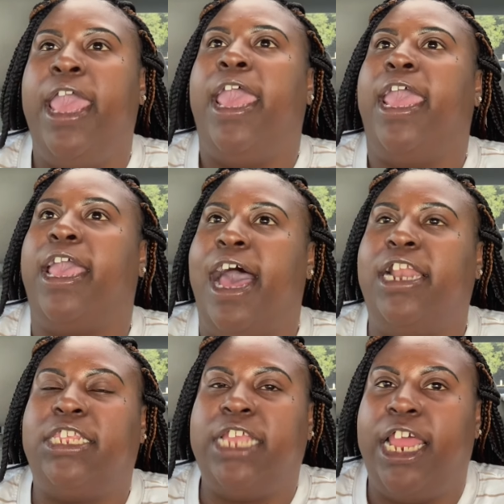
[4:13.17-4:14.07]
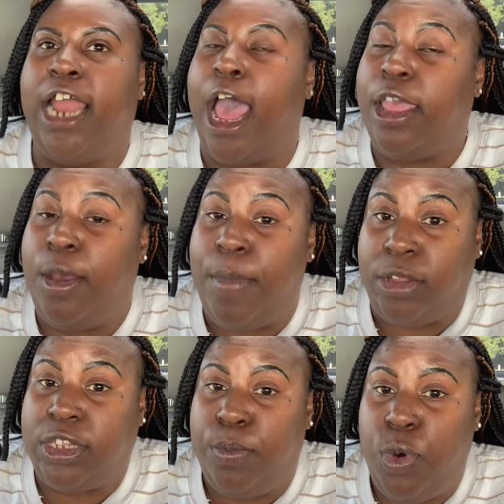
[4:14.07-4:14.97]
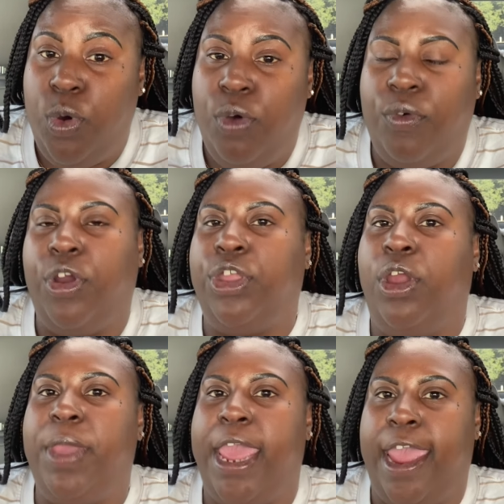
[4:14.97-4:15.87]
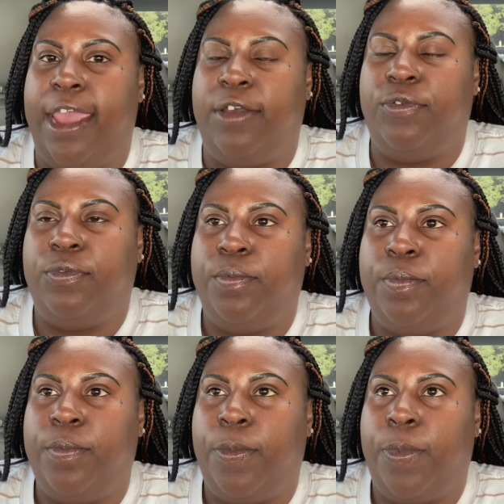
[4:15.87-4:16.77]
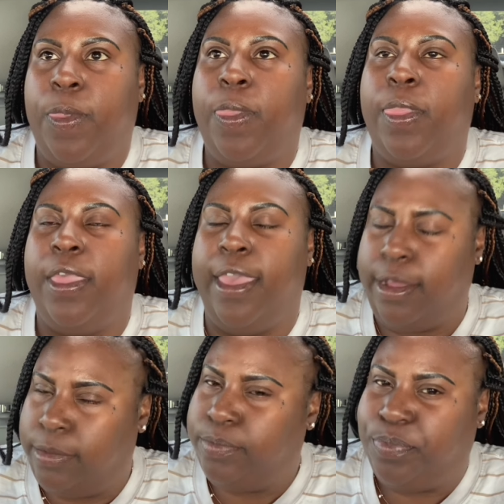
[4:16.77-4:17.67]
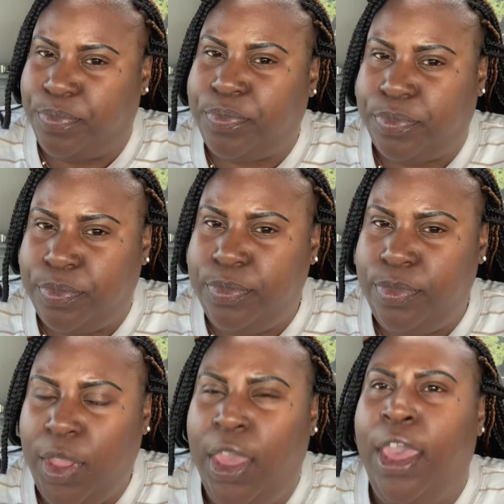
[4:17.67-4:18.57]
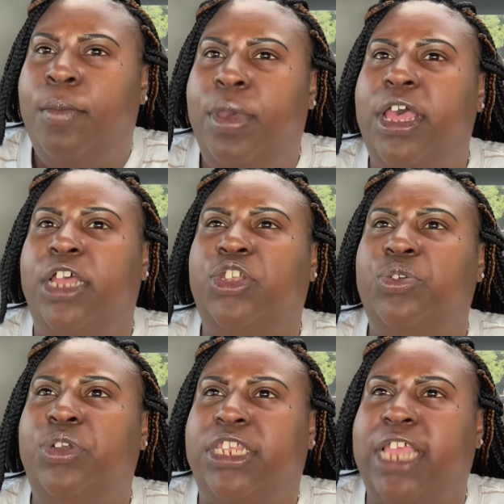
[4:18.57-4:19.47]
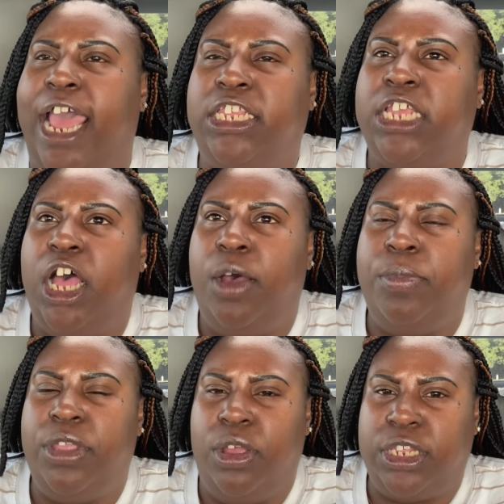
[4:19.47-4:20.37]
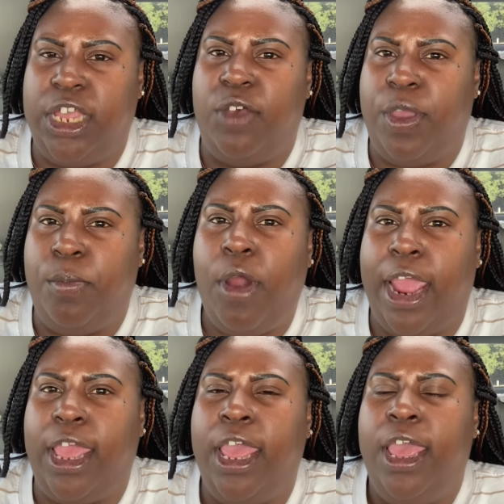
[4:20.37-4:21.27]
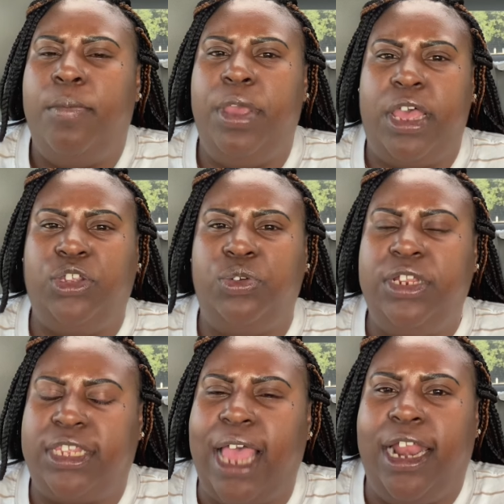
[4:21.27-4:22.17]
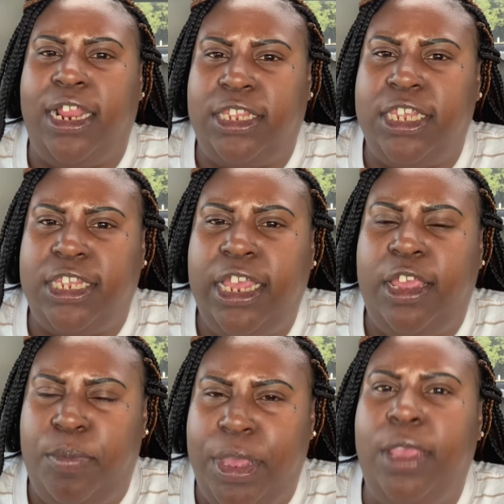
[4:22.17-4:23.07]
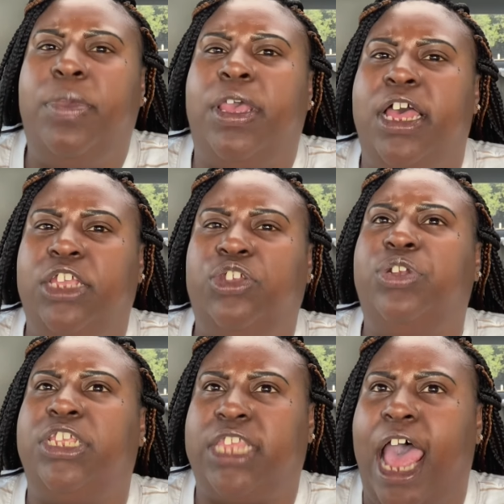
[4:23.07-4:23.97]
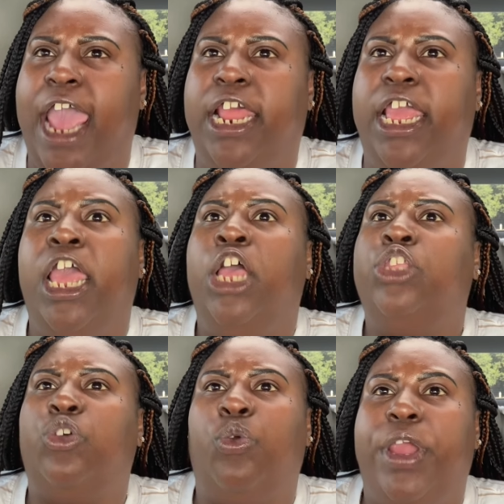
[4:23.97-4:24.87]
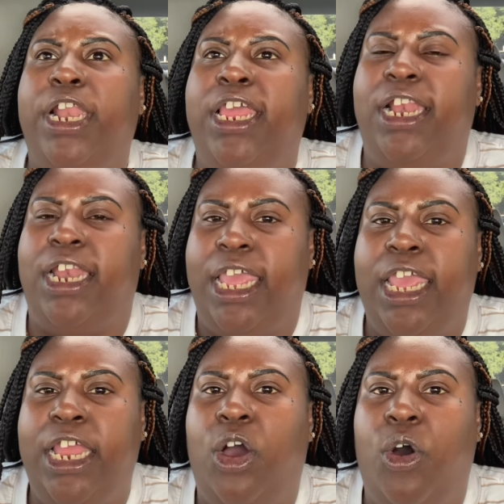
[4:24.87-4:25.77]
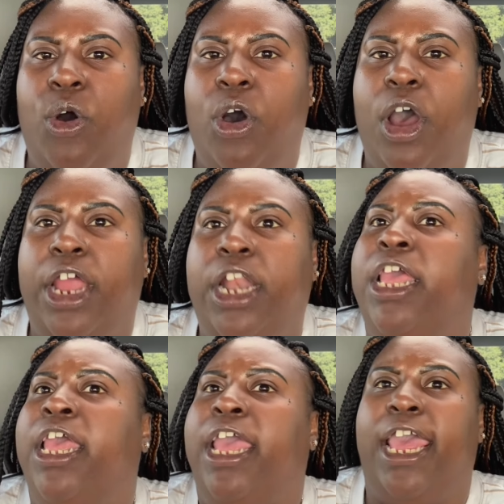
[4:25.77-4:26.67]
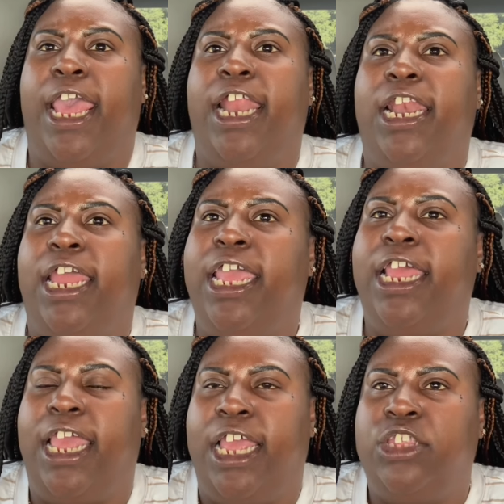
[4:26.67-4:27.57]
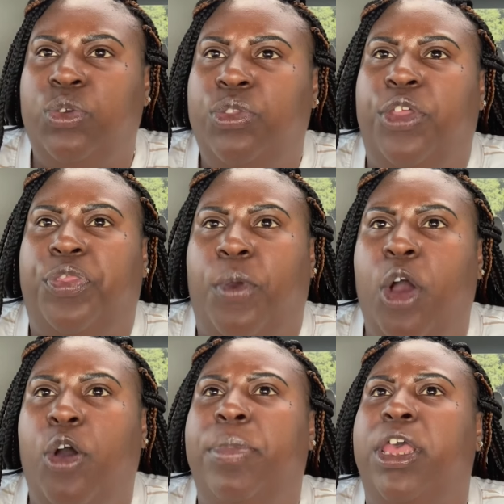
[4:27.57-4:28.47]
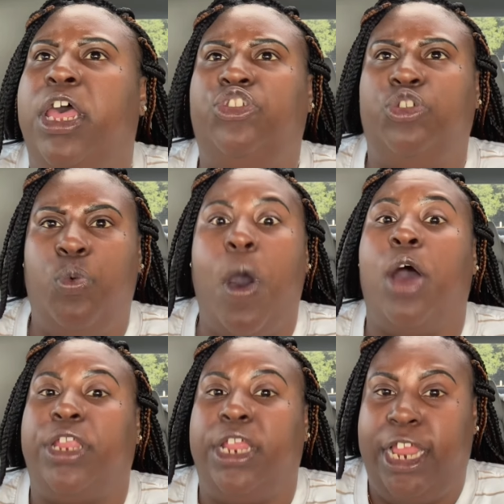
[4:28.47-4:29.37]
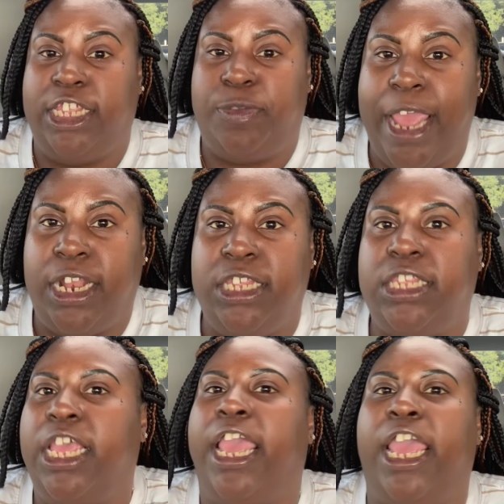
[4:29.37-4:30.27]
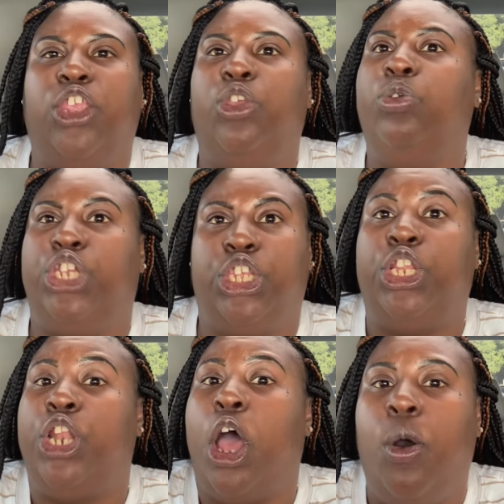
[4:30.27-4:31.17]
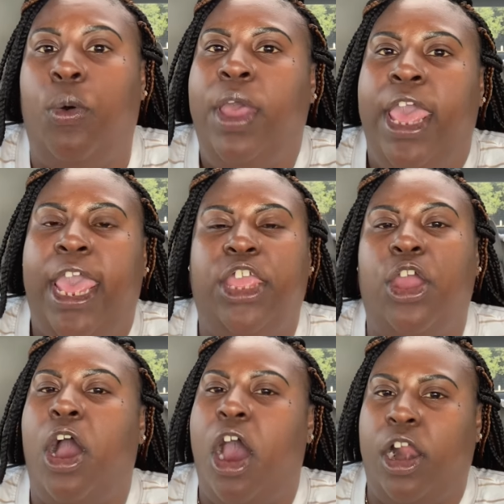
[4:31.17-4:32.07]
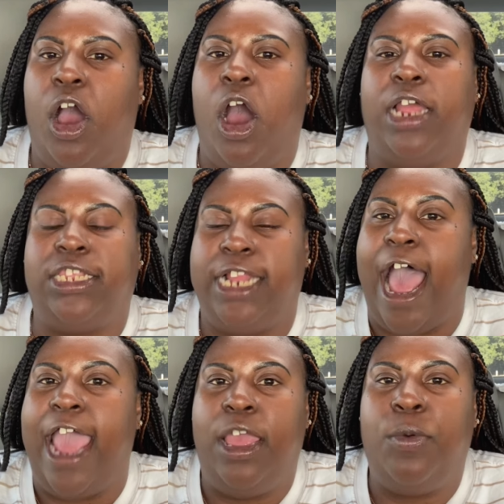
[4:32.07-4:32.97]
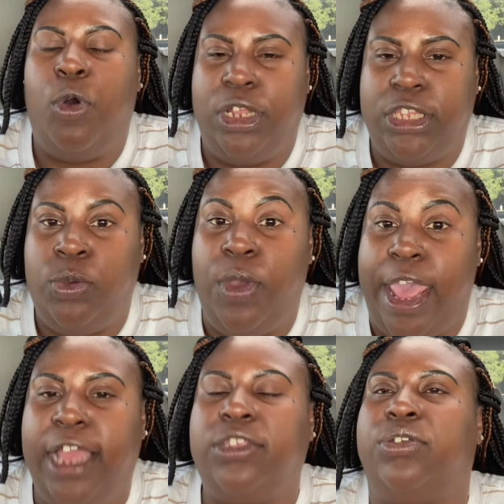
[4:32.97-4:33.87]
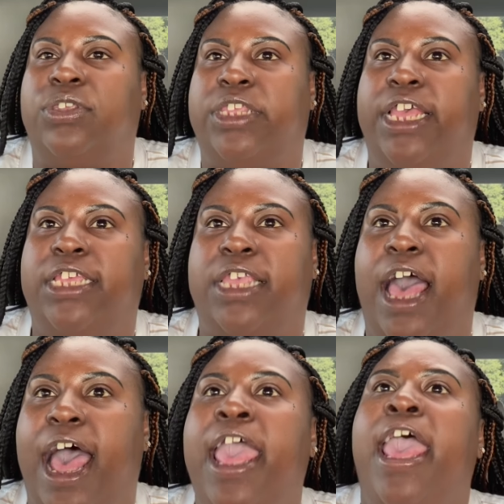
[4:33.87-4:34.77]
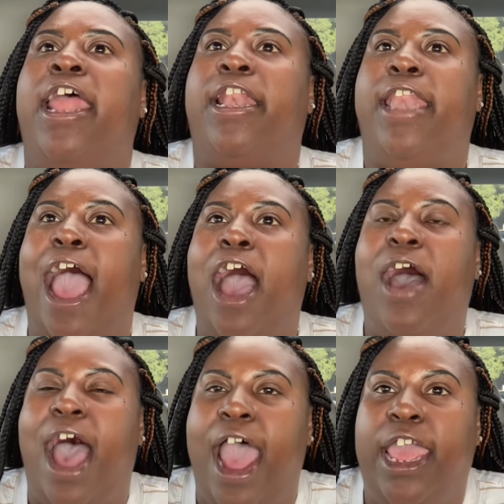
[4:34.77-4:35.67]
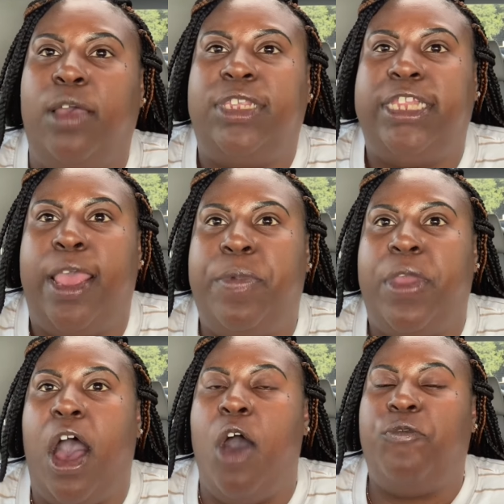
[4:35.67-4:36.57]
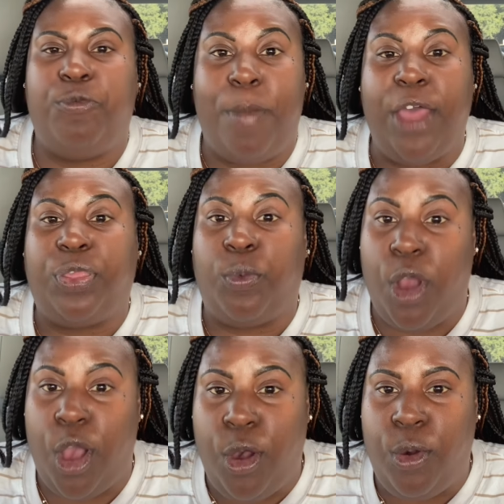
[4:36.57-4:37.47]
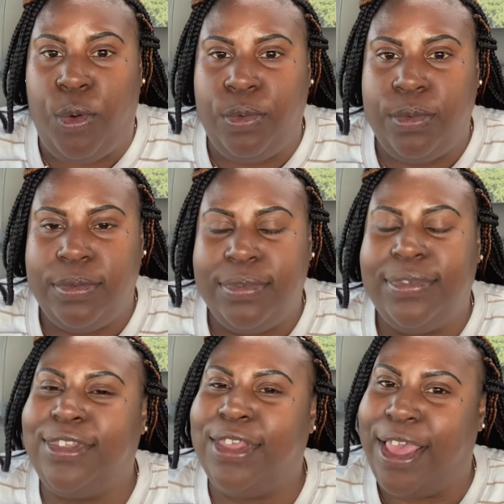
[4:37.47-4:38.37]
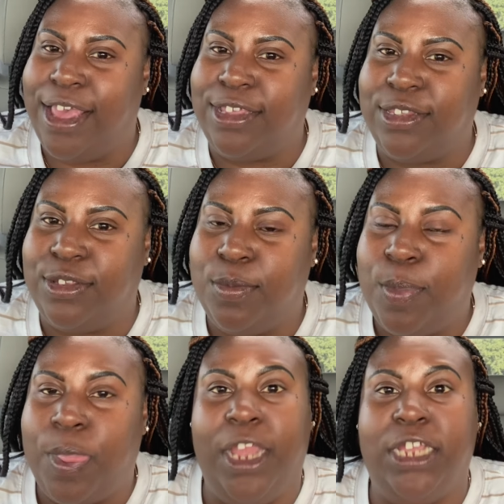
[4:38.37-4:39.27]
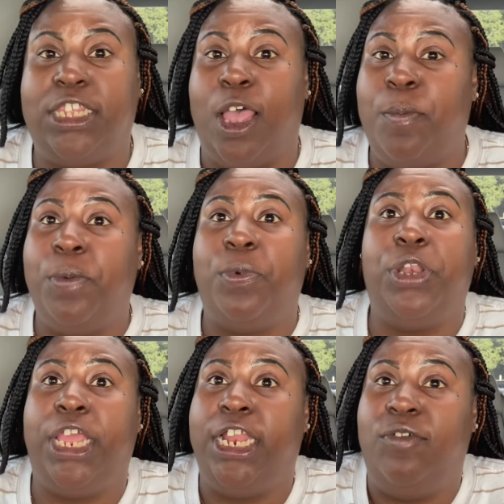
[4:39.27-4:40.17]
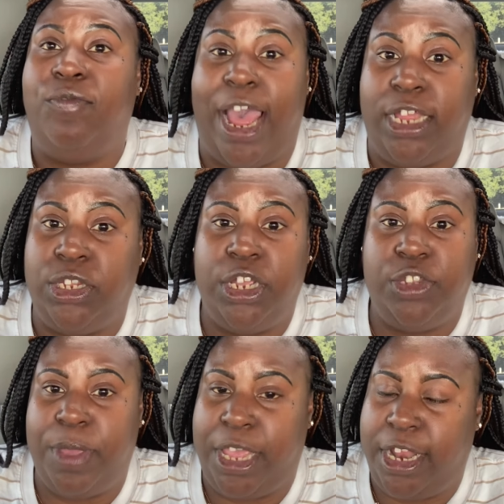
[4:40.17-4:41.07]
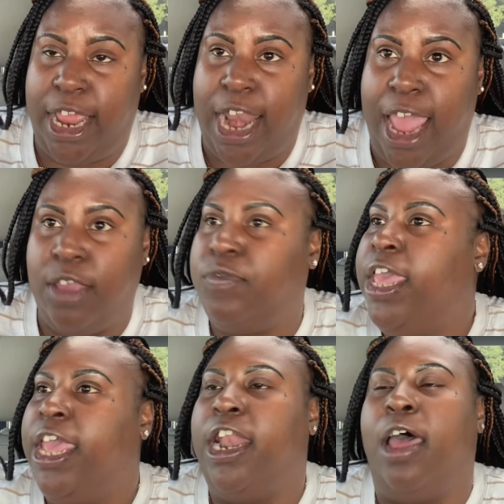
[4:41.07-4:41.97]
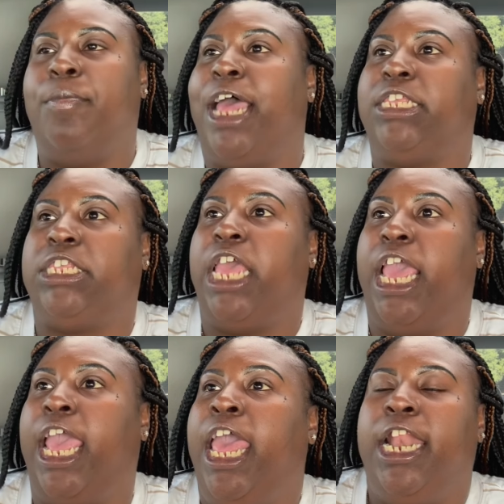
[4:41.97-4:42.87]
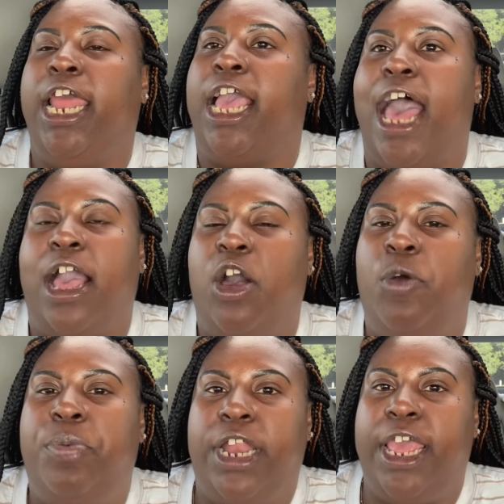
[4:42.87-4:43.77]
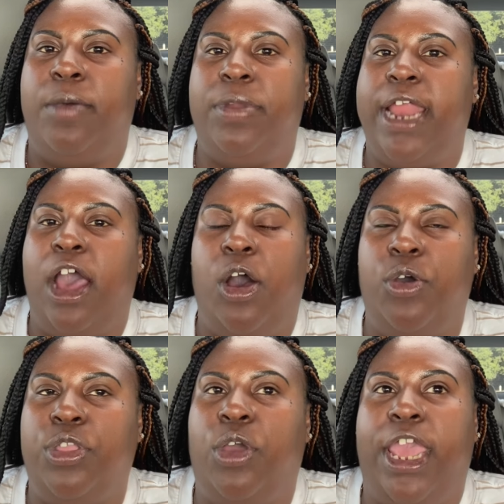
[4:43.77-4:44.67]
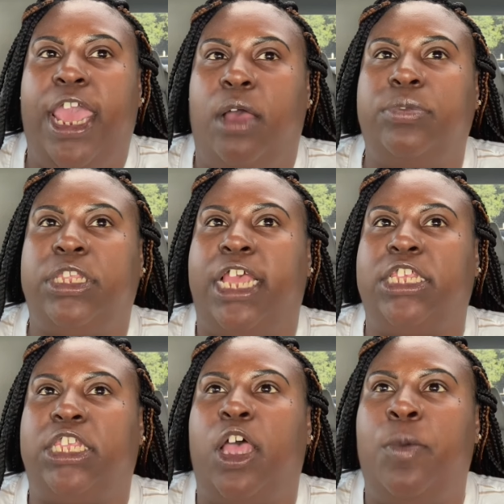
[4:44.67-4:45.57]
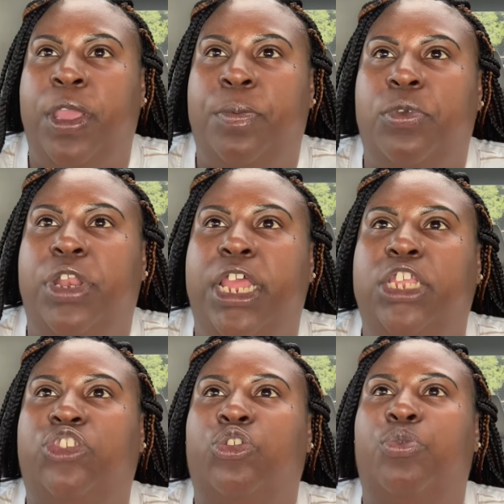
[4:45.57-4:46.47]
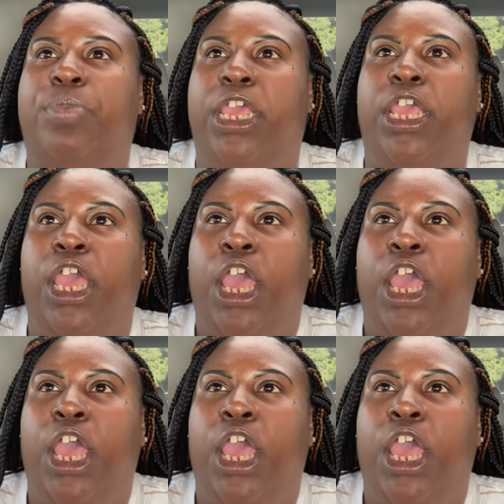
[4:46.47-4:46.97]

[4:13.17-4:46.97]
And God is saying, I am about to move on your behalf. Yeah. Because you decided to humble yourself and pray. Because you decided to seek me. Because you decided to really lean on and lean into the throne. Because you walked in expectancy and you just know in your heart of hearts that I am going to answer, says God. Now I am stepping off of my throne to answer. And some people need divine judgment in their life. And I'm not saying that God gonna put the hammer down on your head. I'm saying some people need to be